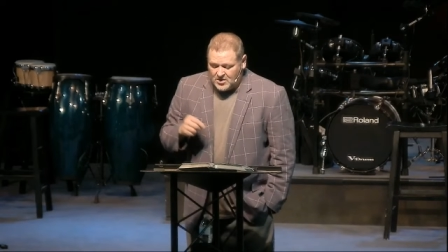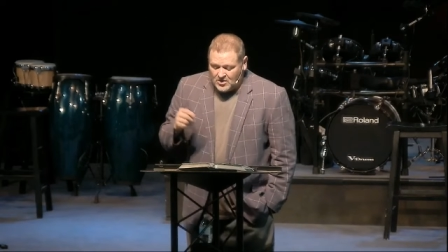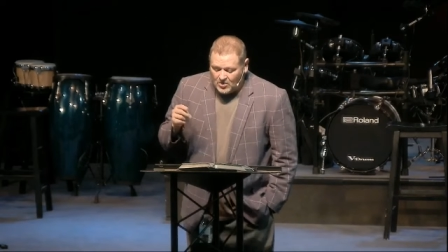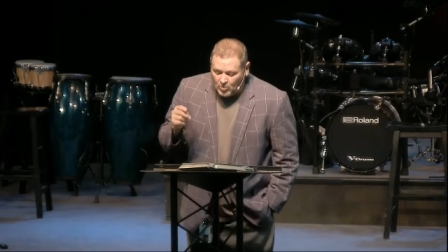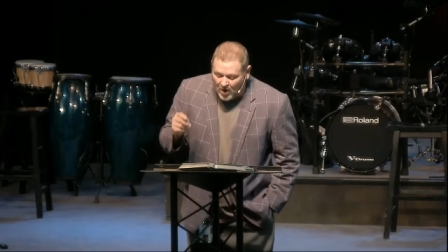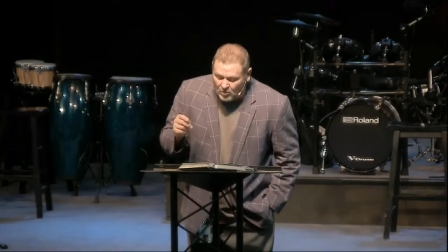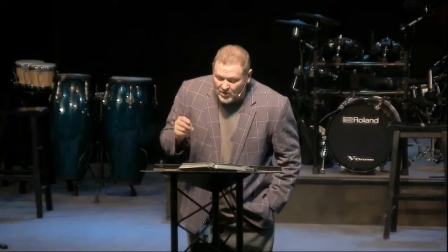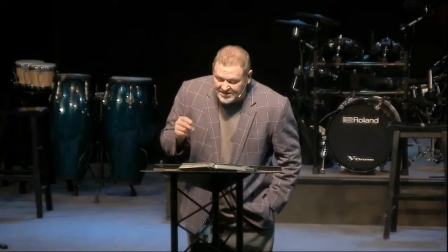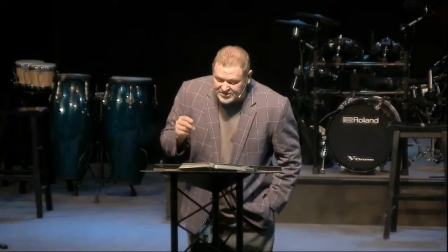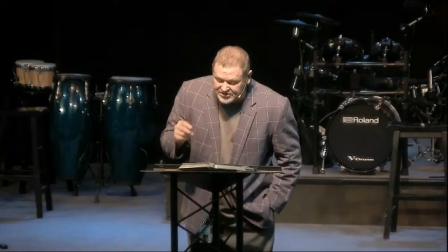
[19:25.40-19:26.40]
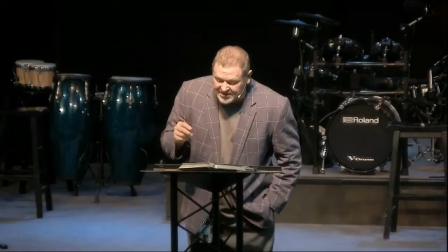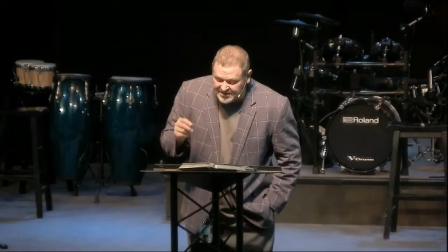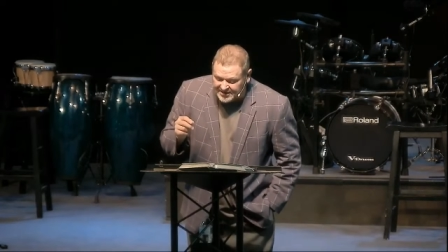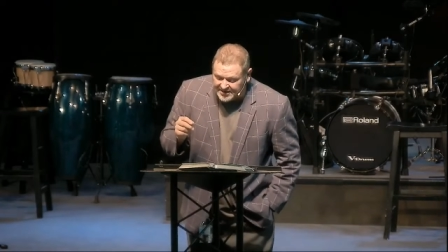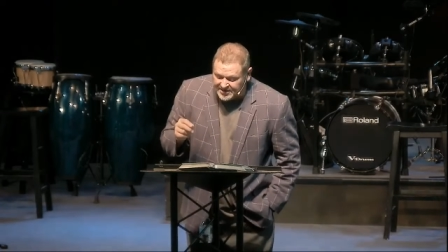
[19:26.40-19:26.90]
What we
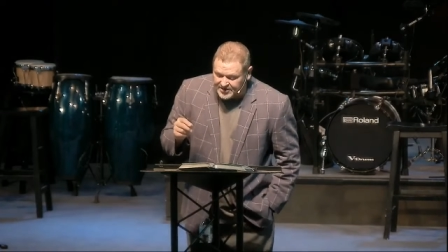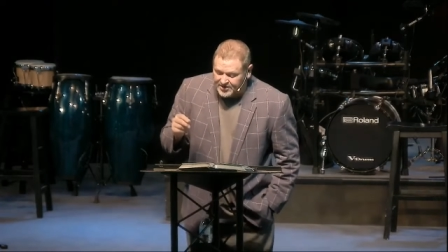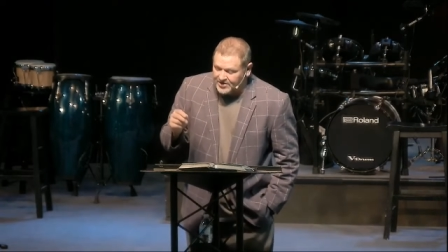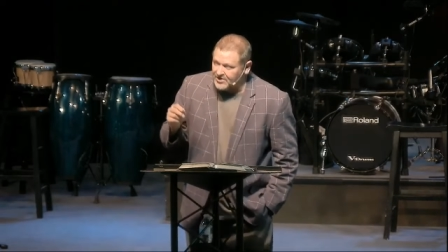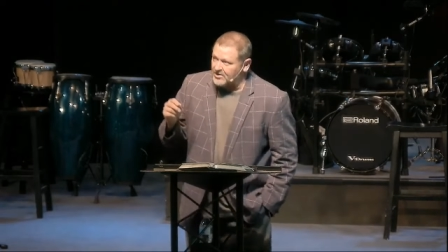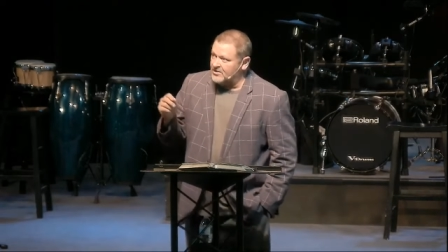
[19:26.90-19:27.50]
see here